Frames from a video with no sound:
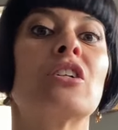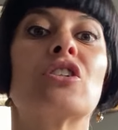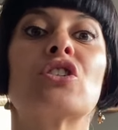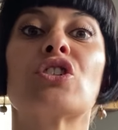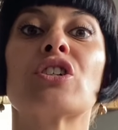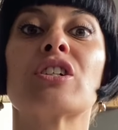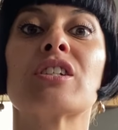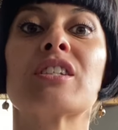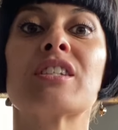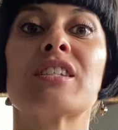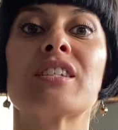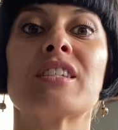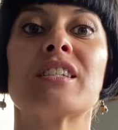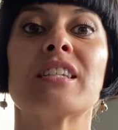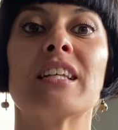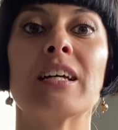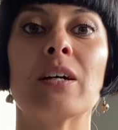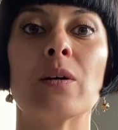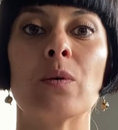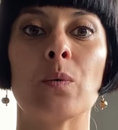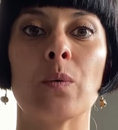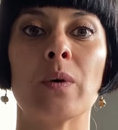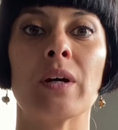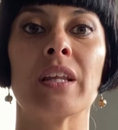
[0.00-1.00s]
just
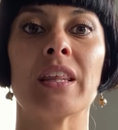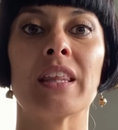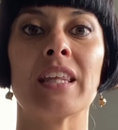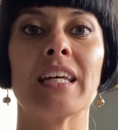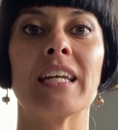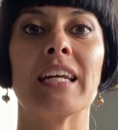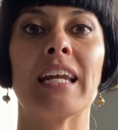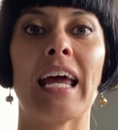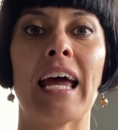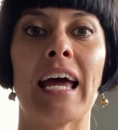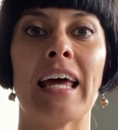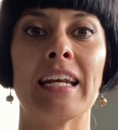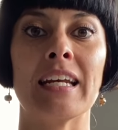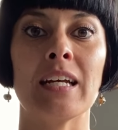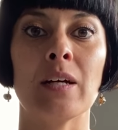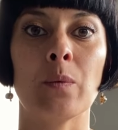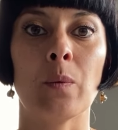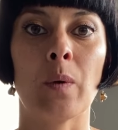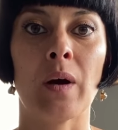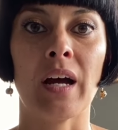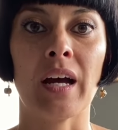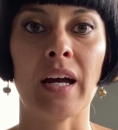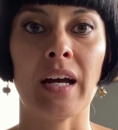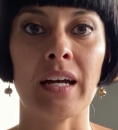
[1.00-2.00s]
sit with it
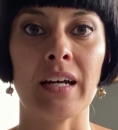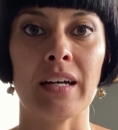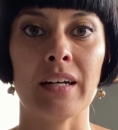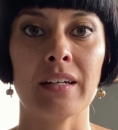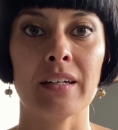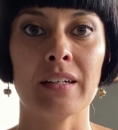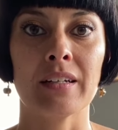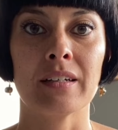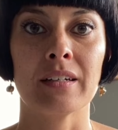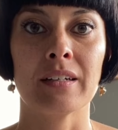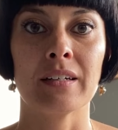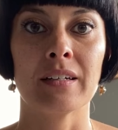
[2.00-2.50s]
anyway,